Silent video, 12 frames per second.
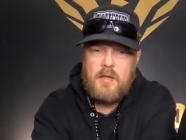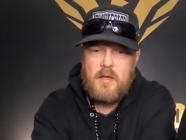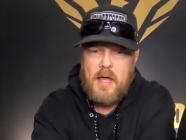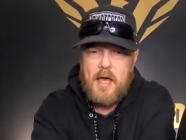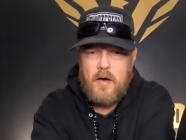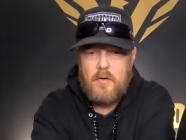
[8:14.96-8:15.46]

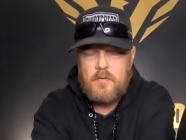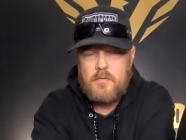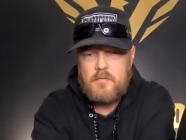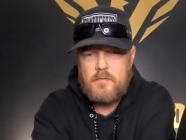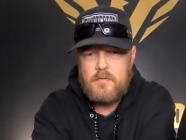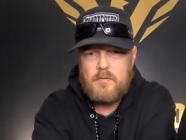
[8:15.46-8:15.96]
Now,
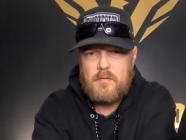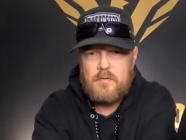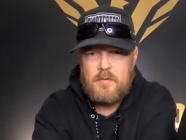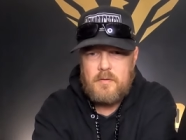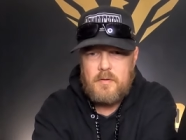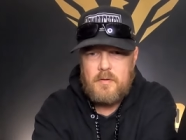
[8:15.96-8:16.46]

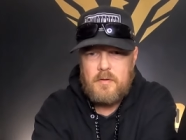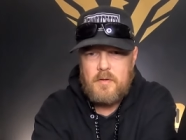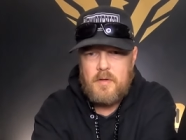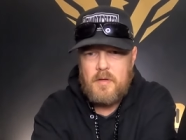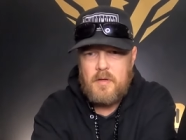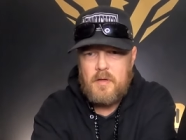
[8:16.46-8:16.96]

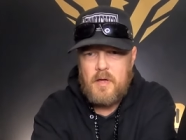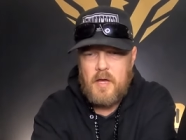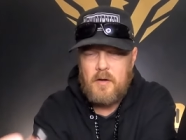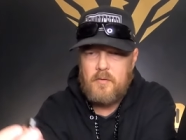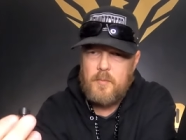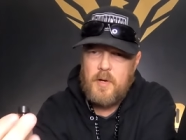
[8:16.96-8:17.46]

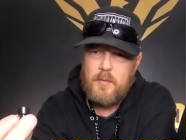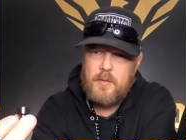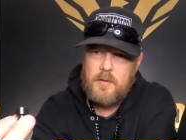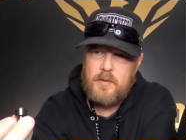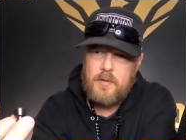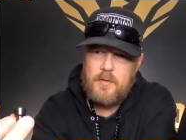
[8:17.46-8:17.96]
I don't
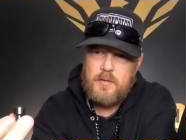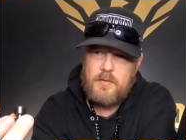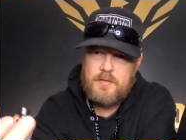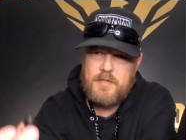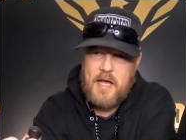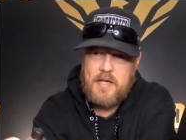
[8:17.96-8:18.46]

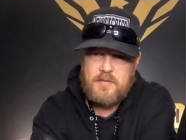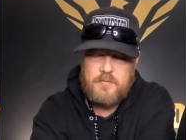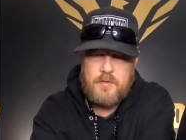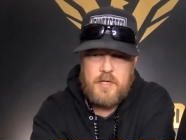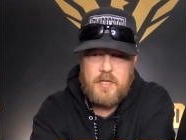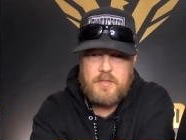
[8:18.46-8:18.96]
remember the size
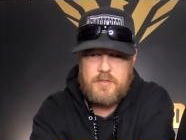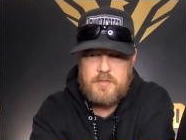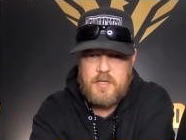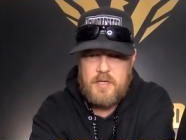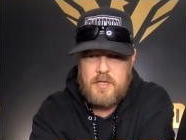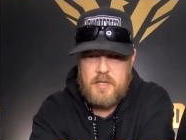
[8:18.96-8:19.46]

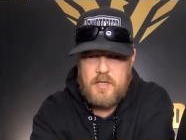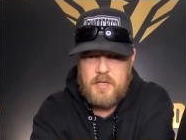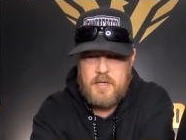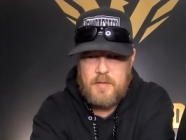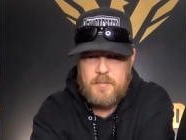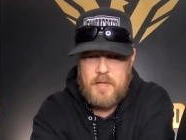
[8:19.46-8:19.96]
wrench,
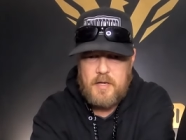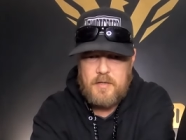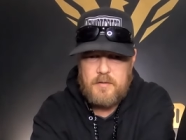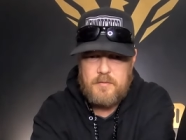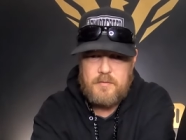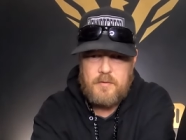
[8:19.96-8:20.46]
and I'm not
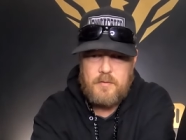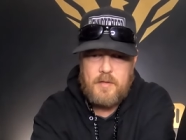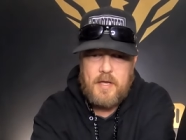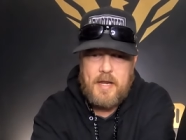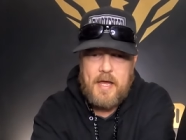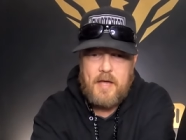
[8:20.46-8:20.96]
going to throw
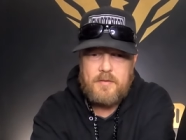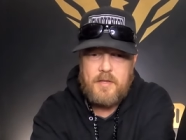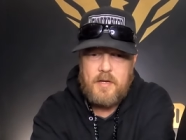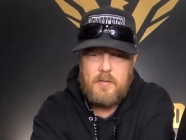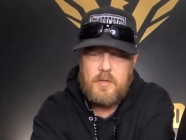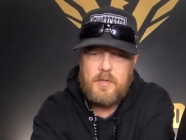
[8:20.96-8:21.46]
that out
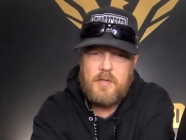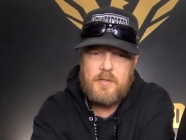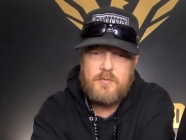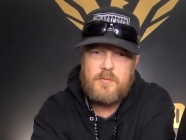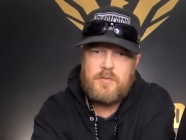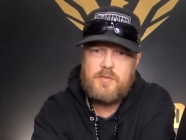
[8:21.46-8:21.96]
there
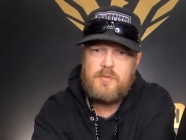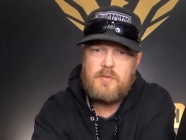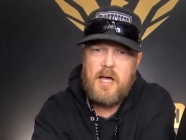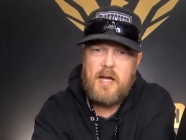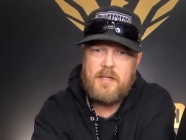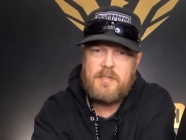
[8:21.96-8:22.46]
because once you
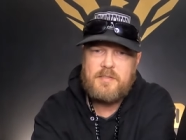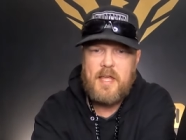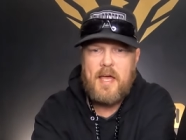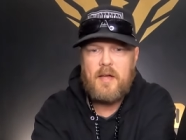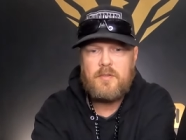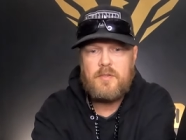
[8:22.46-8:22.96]
lock these
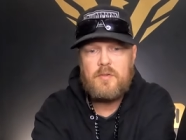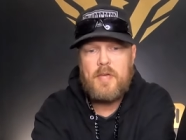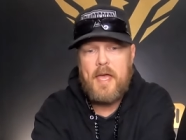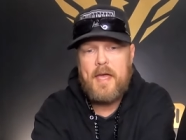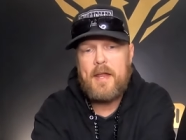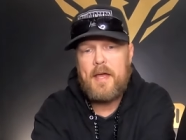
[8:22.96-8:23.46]
down, you
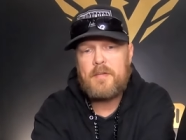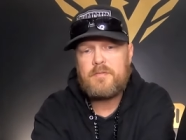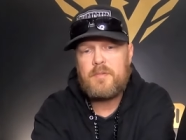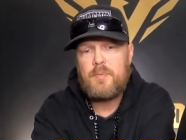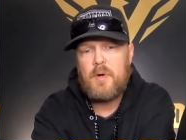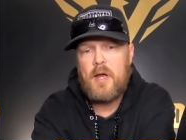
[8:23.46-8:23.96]
can
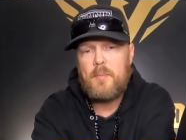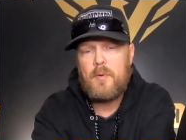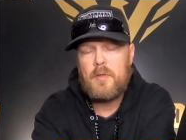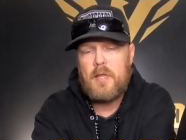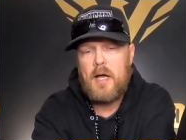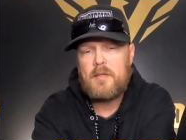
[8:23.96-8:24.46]
actually probably
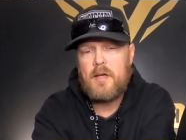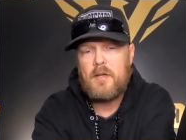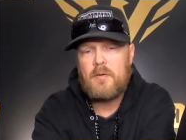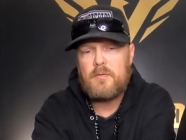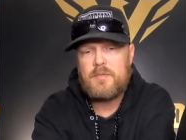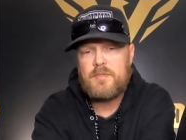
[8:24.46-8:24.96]
put
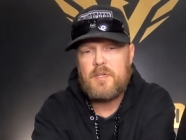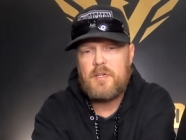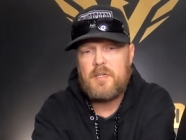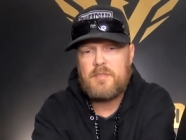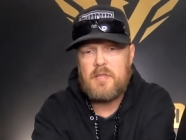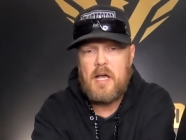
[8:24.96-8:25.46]
Loctite on the
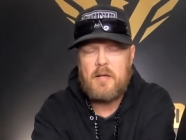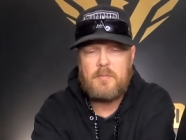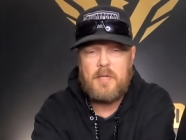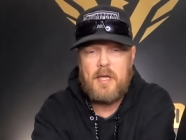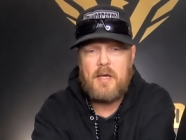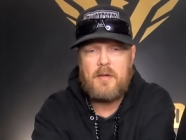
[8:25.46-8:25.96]
studs and lock
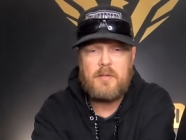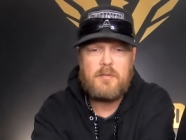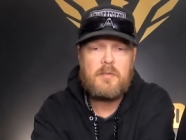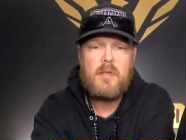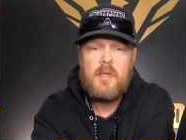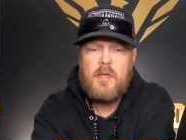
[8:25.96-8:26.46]
them down,
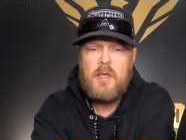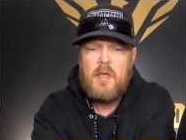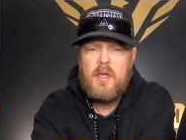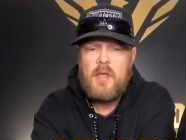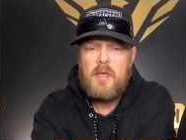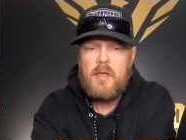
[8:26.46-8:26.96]
and
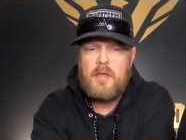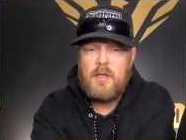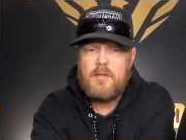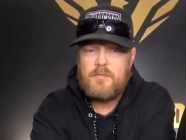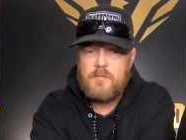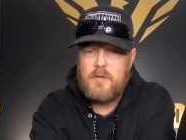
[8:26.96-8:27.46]

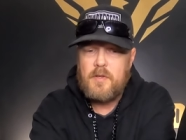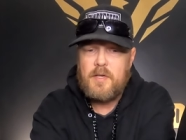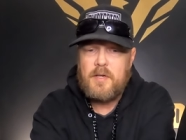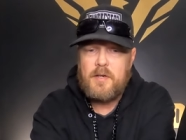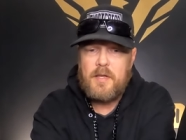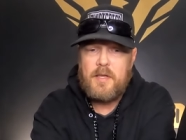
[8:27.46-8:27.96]
it's
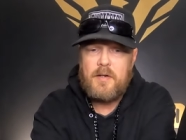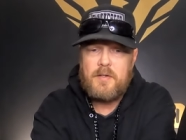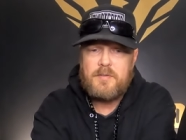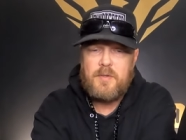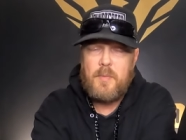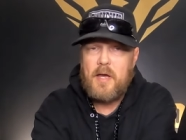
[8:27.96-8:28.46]
really going to
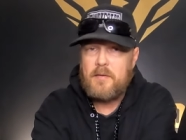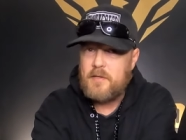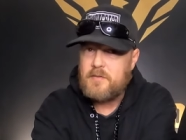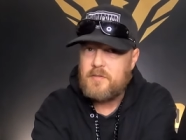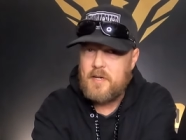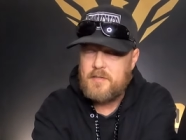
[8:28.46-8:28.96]
hinder somebody if
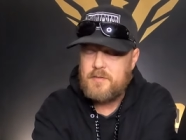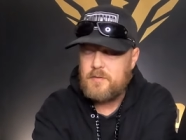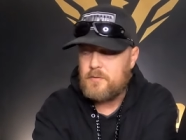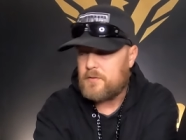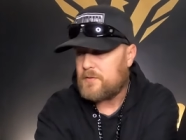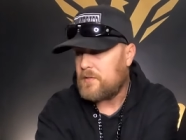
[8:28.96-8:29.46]
they try to
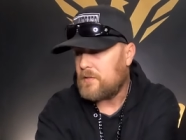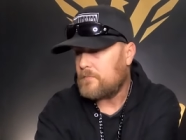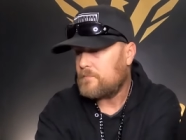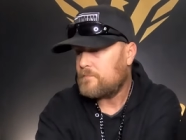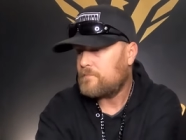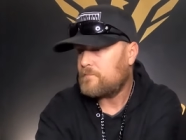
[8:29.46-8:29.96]
steal your seat.